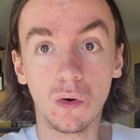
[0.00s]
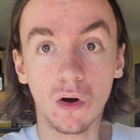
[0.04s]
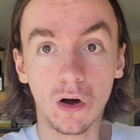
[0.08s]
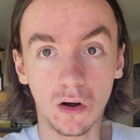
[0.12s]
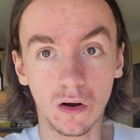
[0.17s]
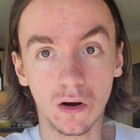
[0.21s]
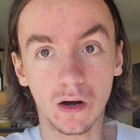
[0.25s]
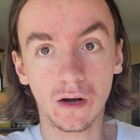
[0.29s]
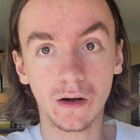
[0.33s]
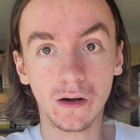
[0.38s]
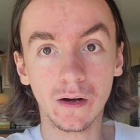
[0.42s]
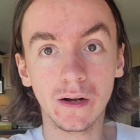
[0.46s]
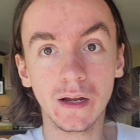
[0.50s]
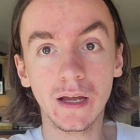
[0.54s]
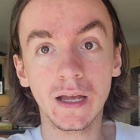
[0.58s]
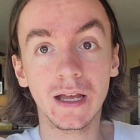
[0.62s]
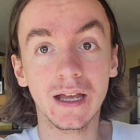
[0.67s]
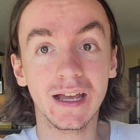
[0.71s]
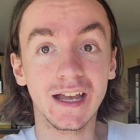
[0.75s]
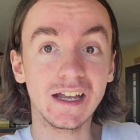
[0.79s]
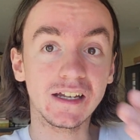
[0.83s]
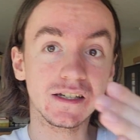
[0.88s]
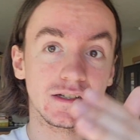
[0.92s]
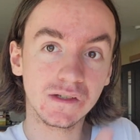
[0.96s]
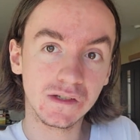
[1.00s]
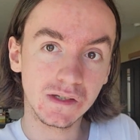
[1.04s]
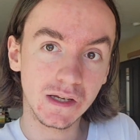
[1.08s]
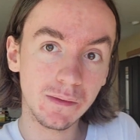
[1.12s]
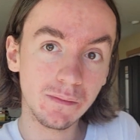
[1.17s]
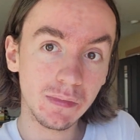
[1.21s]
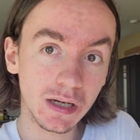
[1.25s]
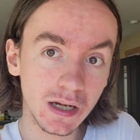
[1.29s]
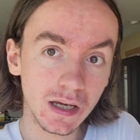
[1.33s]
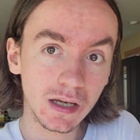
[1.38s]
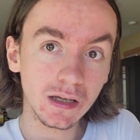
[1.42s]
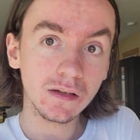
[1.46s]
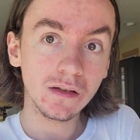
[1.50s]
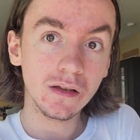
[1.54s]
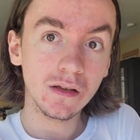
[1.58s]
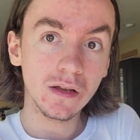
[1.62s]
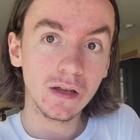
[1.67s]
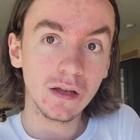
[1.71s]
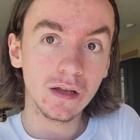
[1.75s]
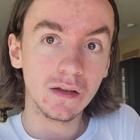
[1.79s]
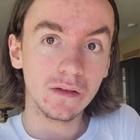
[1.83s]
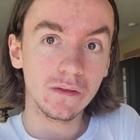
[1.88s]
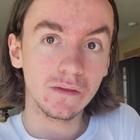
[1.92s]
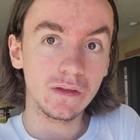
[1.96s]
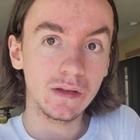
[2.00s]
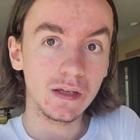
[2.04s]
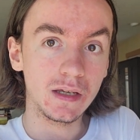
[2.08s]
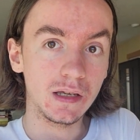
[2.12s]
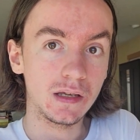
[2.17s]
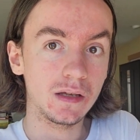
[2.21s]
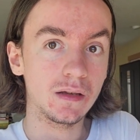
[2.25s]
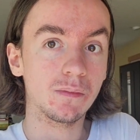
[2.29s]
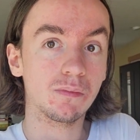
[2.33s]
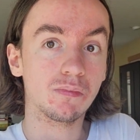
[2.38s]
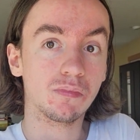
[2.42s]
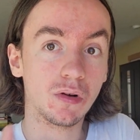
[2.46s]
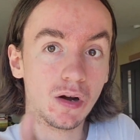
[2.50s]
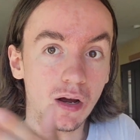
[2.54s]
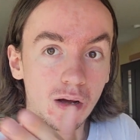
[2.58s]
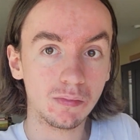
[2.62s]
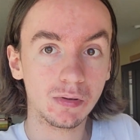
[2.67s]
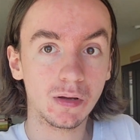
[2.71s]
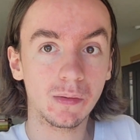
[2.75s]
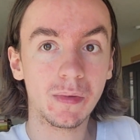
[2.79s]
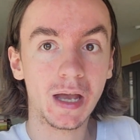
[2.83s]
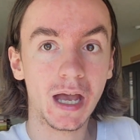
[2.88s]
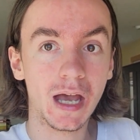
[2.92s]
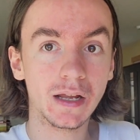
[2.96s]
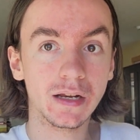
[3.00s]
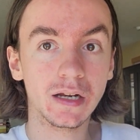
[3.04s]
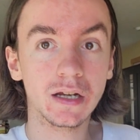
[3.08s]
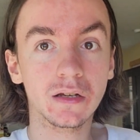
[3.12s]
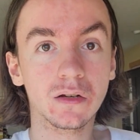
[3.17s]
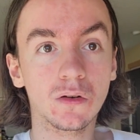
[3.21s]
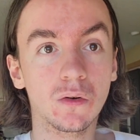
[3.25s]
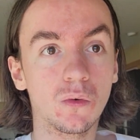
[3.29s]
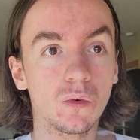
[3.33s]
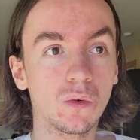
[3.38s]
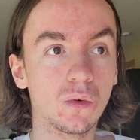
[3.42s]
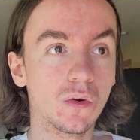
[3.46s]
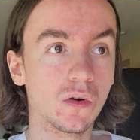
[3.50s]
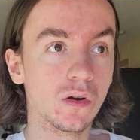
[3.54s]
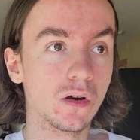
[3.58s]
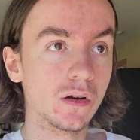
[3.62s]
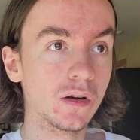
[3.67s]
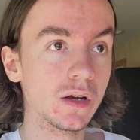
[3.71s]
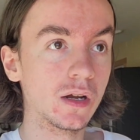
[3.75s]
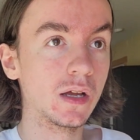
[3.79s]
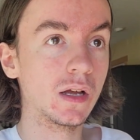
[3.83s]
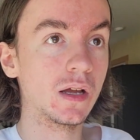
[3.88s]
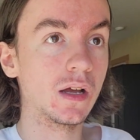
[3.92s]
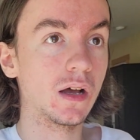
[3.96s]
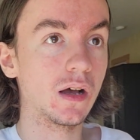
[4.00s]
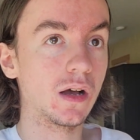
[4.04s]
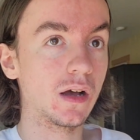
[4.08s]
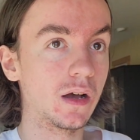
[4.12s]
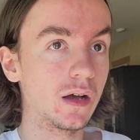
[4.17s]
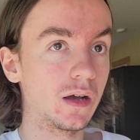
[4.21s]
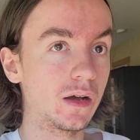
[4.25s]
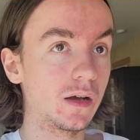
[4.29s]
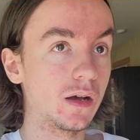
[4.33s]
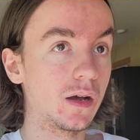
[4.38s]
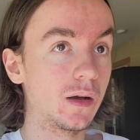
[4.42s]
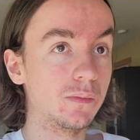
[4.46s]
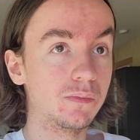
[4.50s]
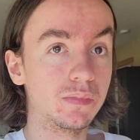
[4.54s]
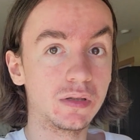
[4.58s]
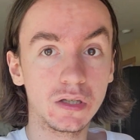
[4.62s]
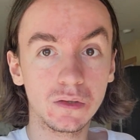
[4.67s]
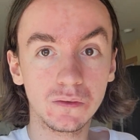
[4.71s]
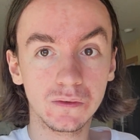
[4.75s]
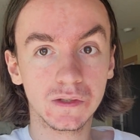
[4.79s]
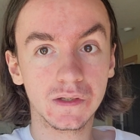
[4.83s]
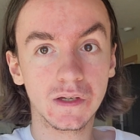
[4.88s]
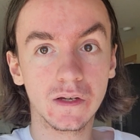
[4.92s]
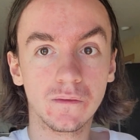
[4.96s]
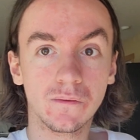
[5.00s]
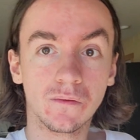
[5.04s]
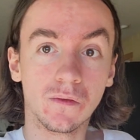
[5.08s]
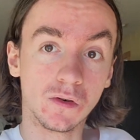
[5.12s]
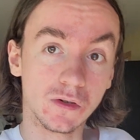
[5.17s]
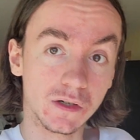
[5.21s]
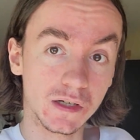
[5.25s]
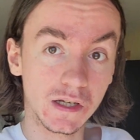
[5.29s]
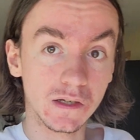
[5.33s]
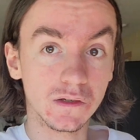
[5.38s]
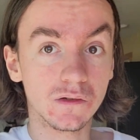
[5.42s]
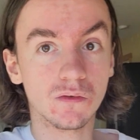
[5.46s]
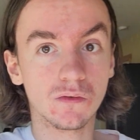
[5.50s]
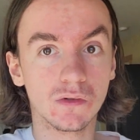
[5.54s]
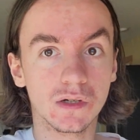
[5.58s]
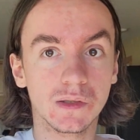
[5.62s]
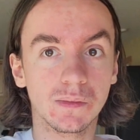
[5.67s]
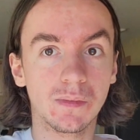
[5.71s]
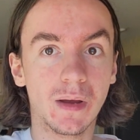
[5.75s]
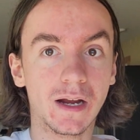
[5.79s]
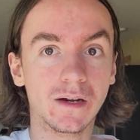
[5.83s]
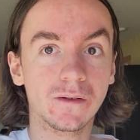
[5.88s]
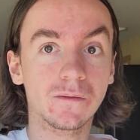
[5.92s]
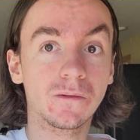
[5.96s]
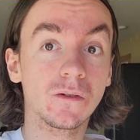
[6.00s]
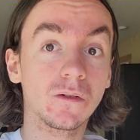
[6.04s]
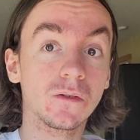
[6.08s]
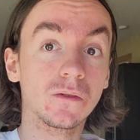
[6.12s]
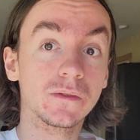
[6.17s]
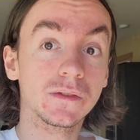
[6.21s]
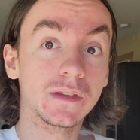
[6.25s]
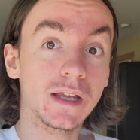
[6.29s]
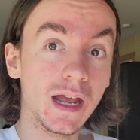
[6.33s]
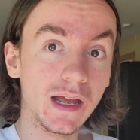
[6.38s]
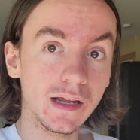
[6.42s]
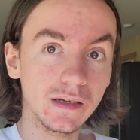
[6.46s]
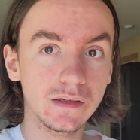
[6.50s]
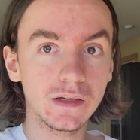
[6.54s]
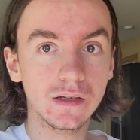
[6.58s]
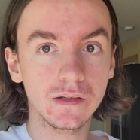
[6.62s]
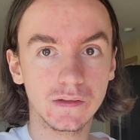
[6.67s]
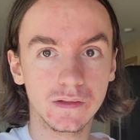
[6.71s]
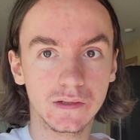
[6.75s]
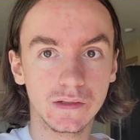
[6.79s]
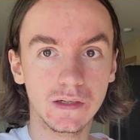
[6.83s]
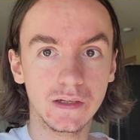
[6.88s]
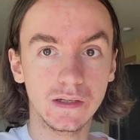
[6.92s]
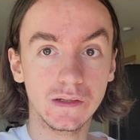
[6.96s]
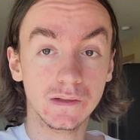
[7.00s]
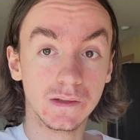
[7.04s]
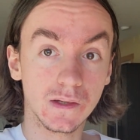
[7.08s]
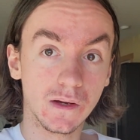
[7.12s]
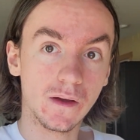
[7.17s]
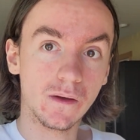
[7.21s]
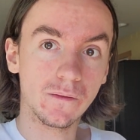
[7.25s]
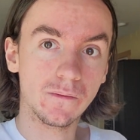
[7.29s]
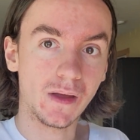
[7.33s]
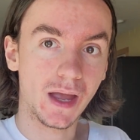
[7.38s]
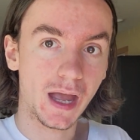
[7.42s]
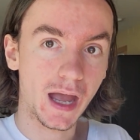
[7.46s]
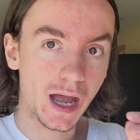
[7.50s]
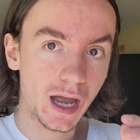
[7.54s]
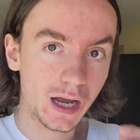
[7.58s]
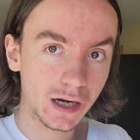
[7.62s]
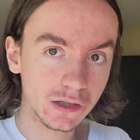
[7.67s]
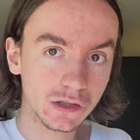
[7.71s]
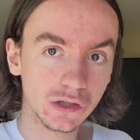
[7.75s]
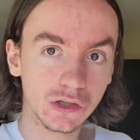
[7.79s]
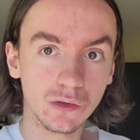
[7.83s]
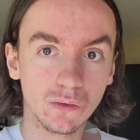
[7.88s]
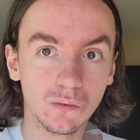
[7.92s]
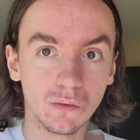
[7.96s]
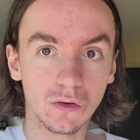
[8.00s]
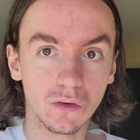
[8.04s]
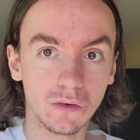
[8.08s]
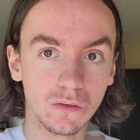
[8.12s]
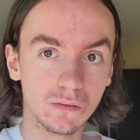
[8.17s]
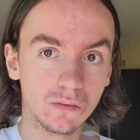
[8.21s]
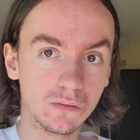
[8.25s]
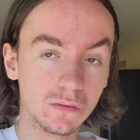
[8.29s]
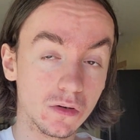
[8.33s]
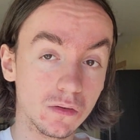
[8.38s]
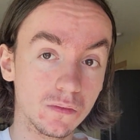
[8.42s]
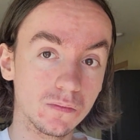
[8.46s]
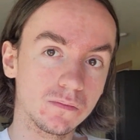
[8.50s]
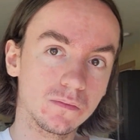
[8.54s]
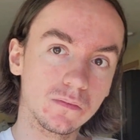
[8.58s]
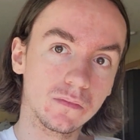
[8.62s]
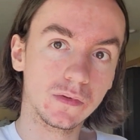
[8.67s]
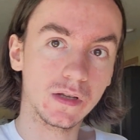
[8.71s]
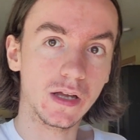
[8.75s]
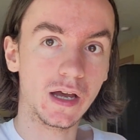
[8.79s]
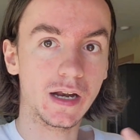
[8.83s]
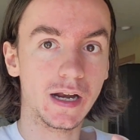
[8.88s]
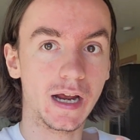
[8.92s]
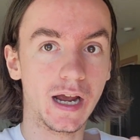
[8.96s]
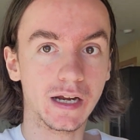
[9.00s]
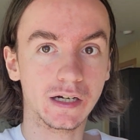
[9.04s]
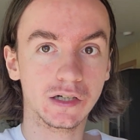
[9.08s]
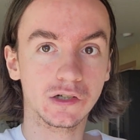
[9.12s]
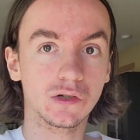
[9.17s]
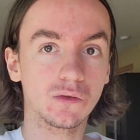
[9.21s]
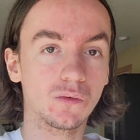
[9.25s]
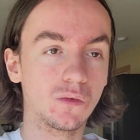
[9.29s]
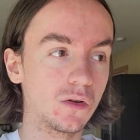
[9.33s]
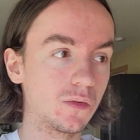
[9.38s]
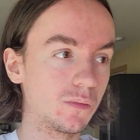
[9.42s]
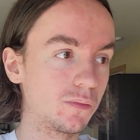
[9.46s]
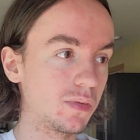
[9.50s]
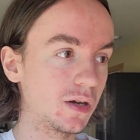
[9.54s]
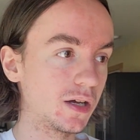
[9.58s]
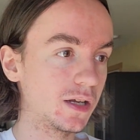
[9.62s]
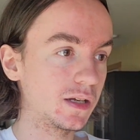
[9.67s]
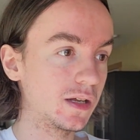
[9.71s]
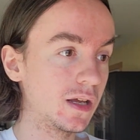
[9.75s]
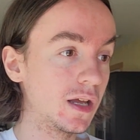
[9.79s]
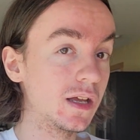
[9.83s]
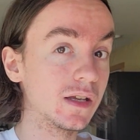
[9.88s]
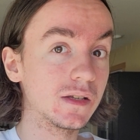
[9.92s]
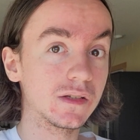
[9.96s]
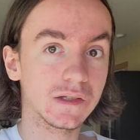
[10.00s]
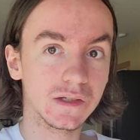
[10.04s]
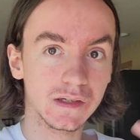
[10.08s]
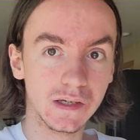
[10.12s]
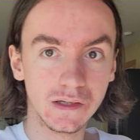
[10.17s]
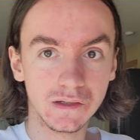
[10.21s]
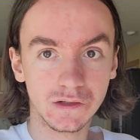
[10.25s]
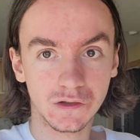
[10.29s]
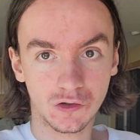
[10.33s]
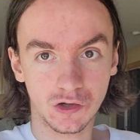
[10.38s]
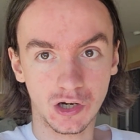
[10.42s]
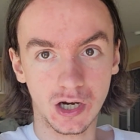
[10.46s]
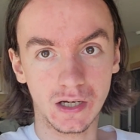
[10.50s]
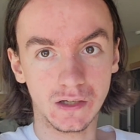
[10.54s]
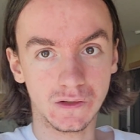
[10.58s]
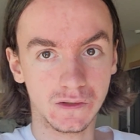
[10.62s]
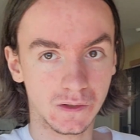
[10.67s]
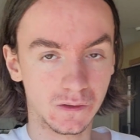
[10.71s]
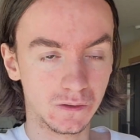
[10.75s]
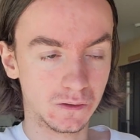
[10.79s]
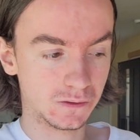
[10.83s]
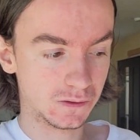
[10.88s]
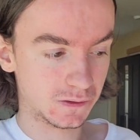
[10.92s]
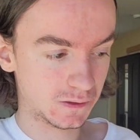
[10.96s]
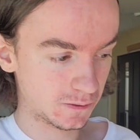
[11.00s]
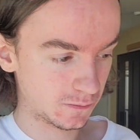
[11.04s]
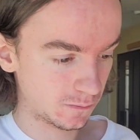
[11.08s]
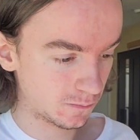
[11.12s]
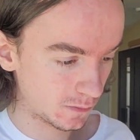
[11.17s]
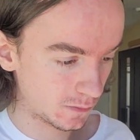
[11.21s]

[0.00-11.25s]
are exhibiting the problematic or abusive or disrespectful tendencies of actual, or not actual, but cis chasers,